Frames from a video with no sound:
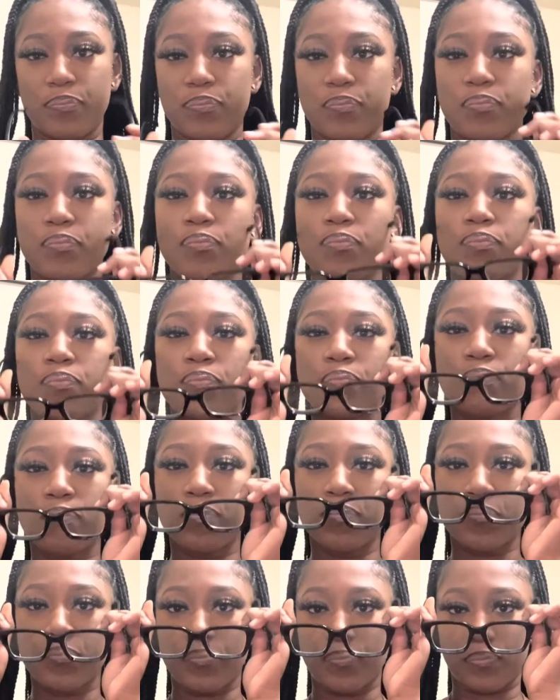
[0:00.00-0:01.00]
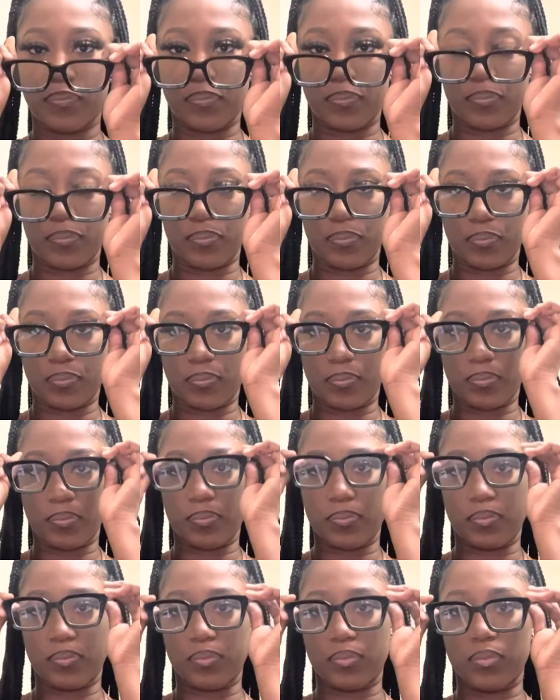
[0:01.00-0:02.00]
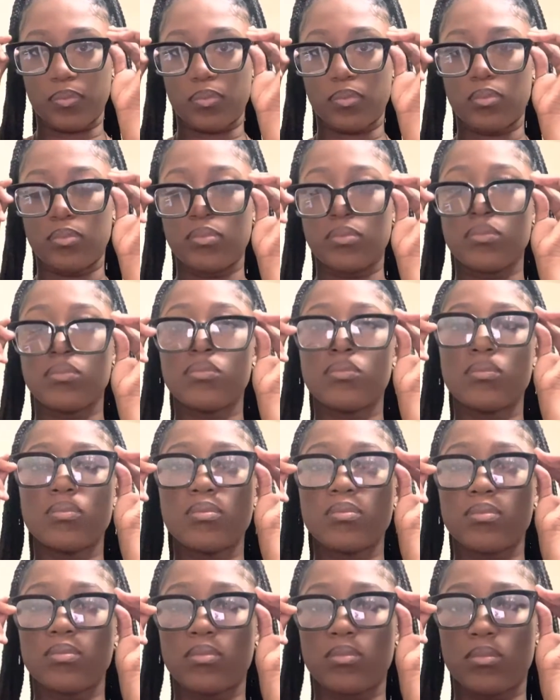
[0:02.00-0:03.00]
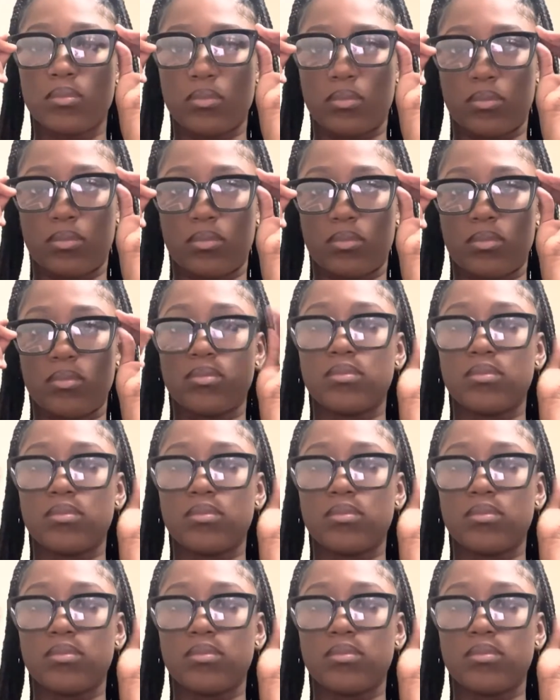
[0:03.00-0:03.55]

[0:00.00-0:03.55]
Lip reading: (silence)